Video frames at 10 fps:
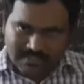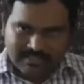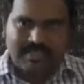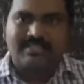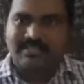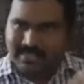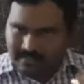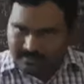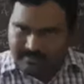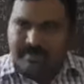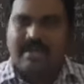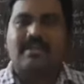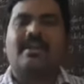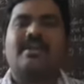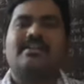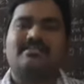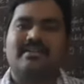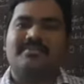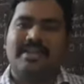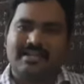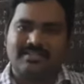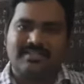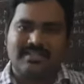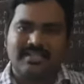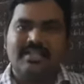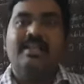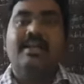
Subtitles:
states which are bad conductors of electricity,